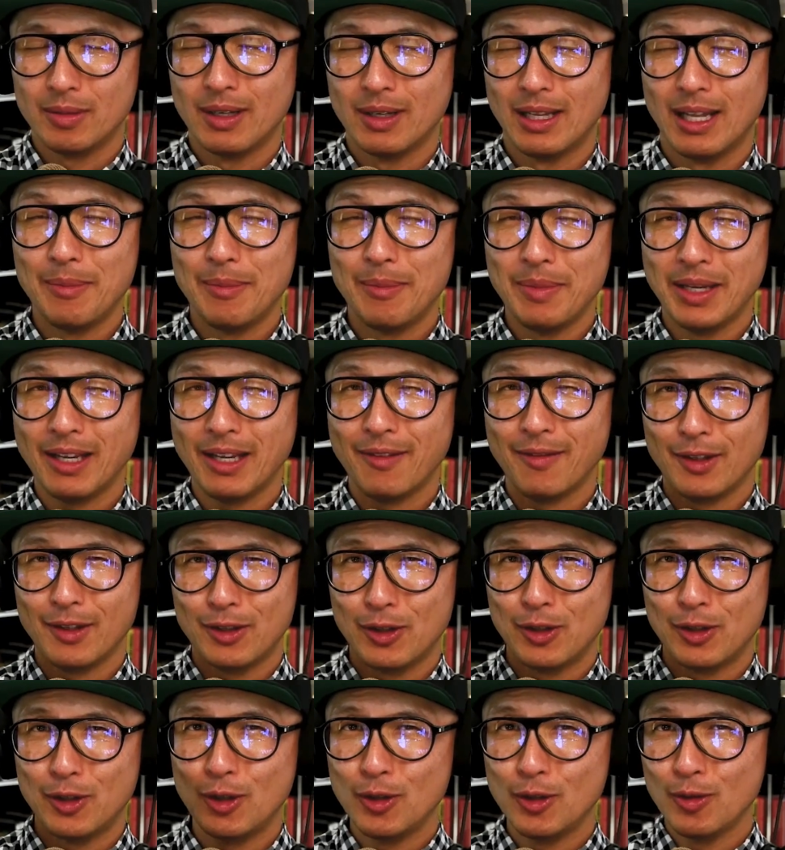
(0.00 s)
Let me give you
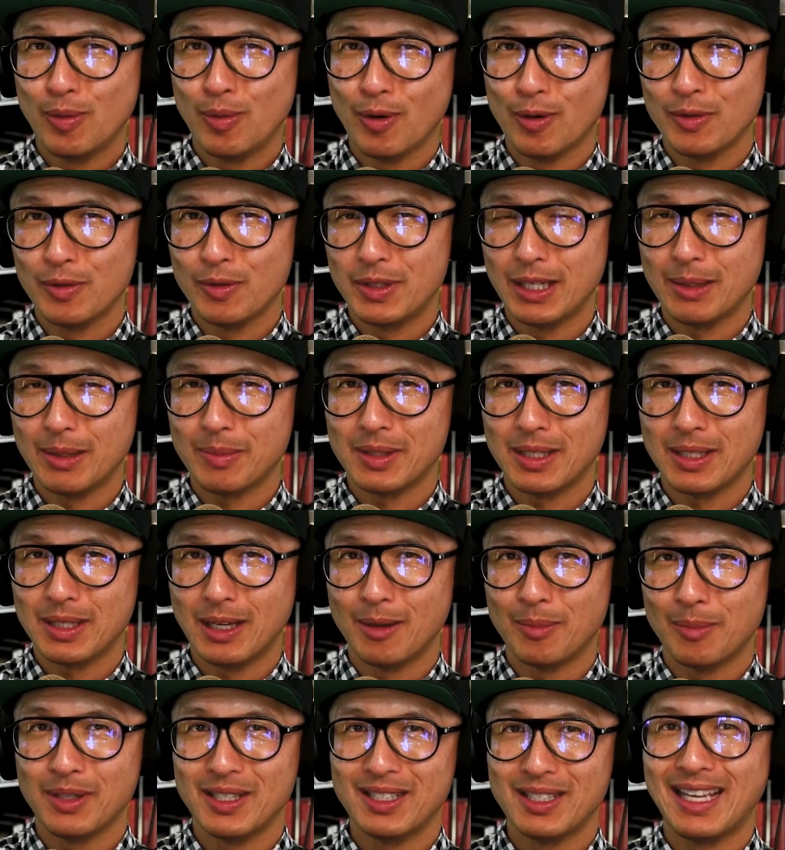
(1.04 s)
two pro tips to help
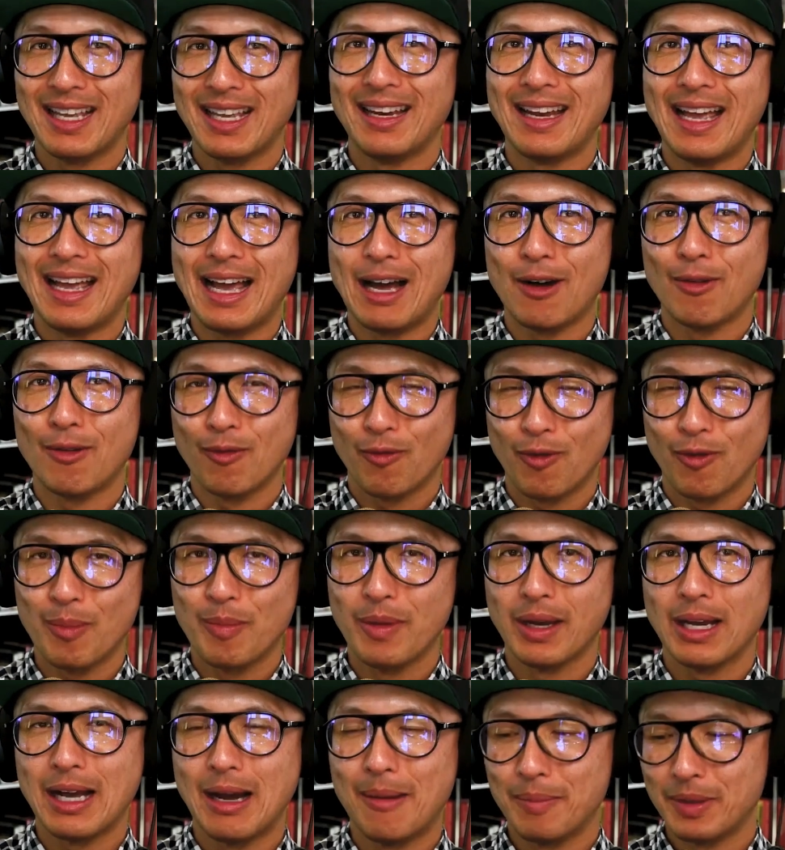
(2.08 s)
you stand out from the
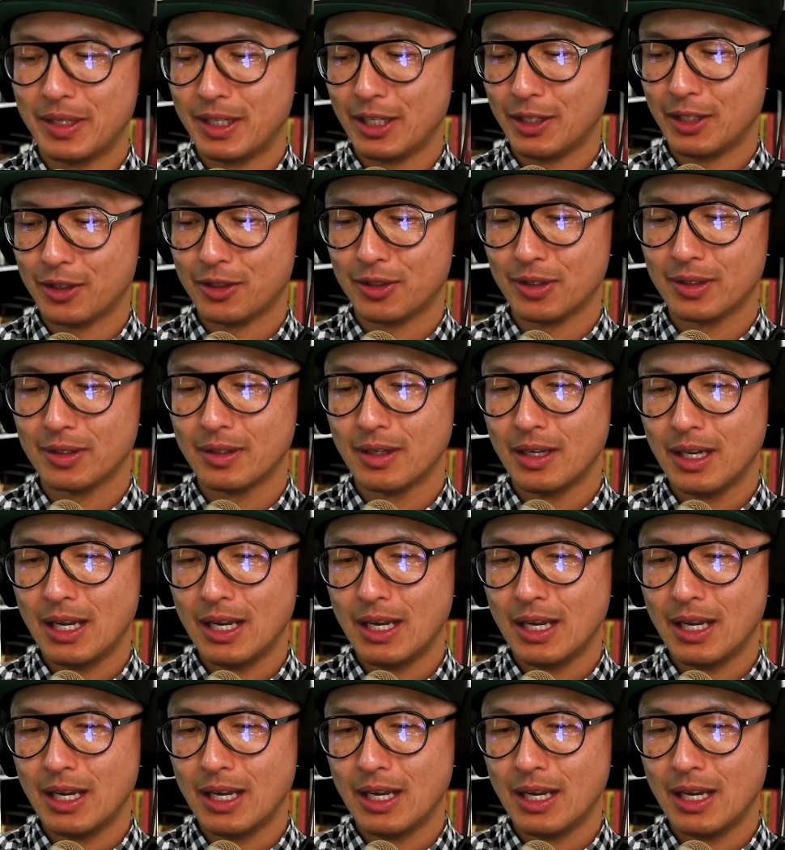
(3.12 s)
competition.